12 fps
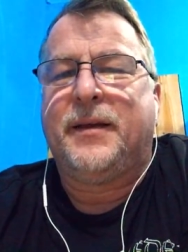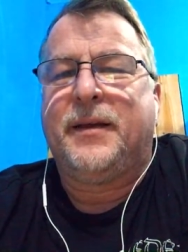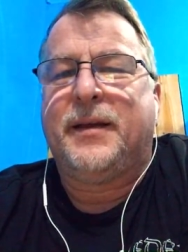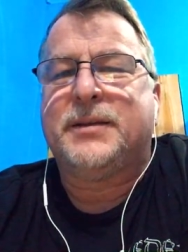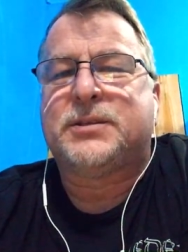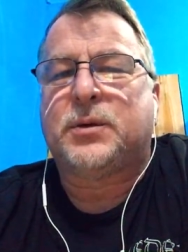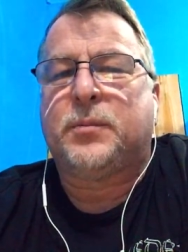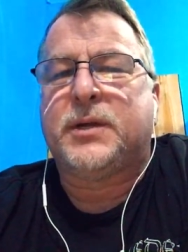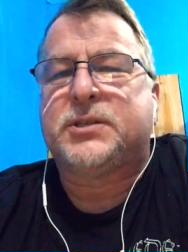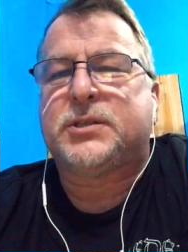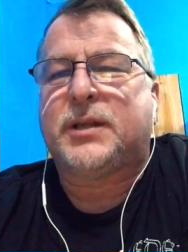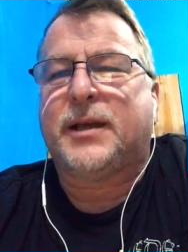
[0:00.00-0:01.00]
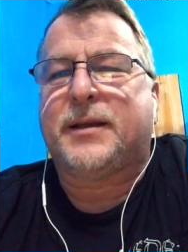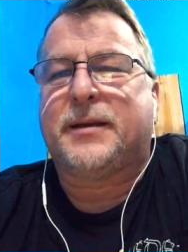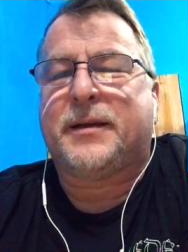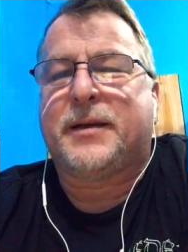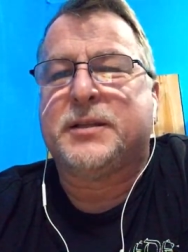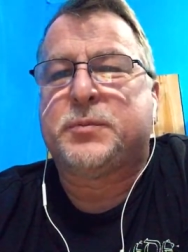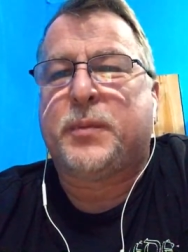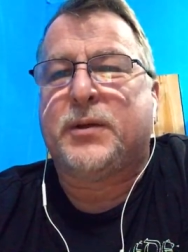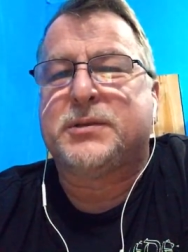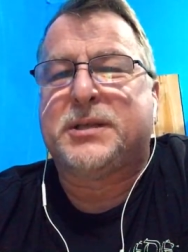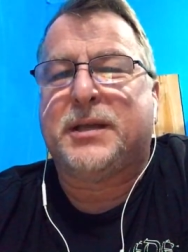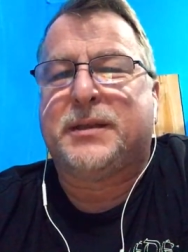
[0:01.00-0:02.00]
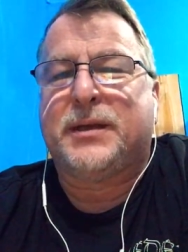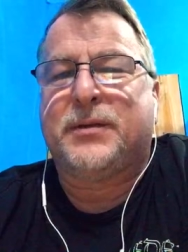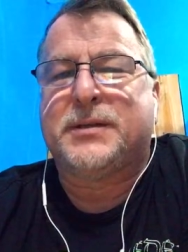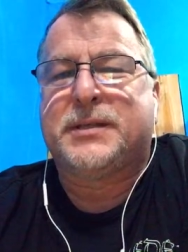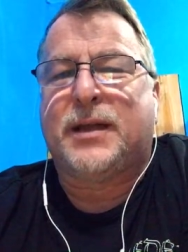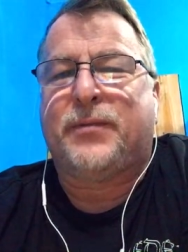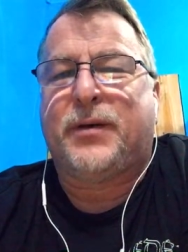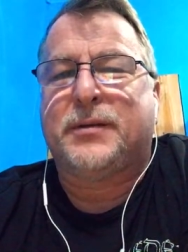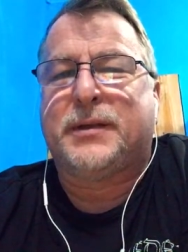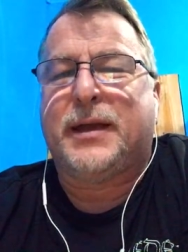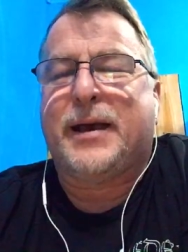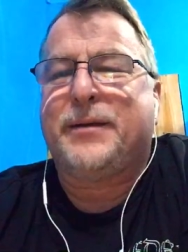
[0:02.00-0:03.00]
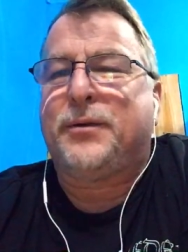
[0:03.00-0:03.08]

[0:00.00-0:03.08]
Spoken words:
There's so much like conspiracy theory stuff out there.